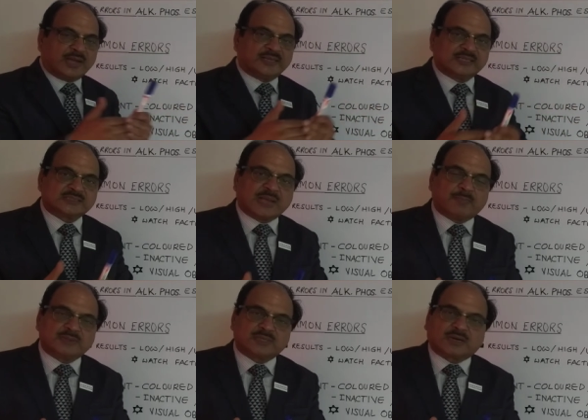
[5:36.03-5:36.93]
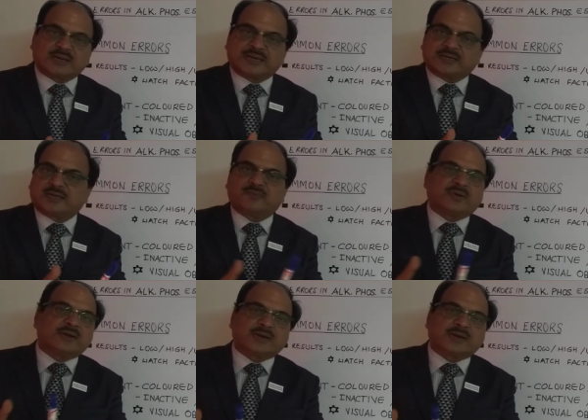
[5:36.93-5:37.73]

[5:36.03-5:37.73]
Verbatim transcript: and the samples are run at a different